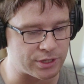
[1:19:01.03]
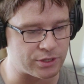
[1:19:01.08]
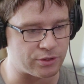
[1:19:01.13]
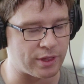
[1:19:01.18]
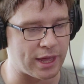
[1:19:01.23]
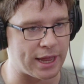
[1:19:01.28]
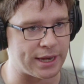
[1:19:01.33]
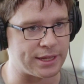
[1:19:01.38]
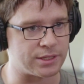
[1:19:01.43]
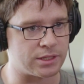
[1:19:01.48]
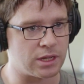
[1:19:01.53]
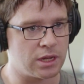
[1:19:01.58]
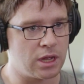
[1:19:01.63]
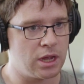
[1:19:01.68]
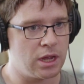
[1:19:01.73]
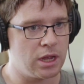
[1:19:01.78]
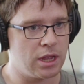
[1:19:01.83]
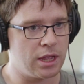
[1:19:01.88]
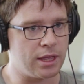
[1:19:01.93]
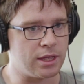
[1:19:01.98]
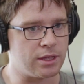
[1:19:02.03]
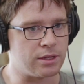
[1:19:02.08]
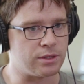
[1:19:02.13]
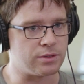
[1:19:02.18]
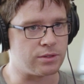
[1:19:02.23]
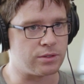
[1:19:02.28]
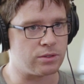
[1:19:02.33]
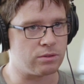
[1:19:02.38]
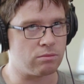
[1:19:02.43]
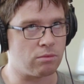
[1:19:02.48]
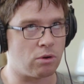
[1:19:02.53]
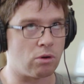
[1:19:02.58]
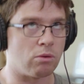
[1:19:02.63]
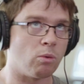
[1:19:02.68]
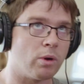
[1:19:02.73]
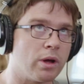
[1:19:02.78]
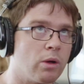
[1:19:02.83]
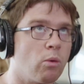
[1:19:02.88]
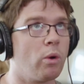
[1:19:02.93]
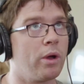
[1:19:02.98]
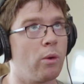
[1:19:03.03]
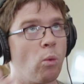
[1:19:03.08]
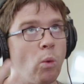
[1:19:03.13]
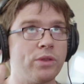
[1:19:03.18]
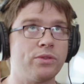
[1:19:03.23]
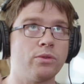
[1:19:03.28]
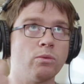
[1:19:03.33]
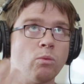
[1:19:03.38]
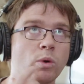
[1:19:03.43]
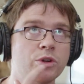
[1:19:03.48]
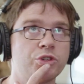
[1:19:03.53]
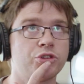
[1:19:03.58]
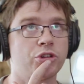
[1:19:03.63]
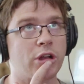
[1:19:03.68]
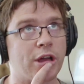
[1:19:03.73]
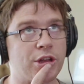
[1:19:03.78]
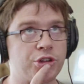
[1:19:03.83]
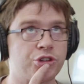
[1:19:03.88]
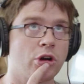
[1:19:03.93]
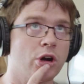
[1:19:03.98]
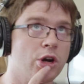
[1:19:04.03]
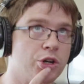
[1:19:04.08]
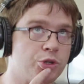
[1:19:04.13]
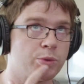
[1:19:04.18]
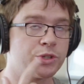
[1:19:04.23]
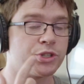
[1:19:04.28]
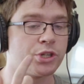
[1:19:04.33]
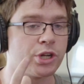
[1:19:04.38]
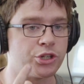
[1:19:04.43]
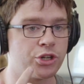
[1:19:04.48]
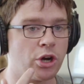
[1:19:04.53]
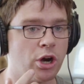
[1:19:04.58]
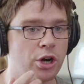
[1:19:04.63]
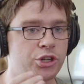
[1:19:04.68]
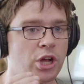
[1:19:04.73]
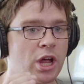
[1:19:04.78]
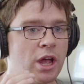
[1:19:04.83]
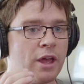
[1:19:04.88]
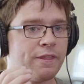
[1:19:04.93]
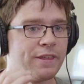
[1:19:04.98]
this or that is what should I charge? What should I charge?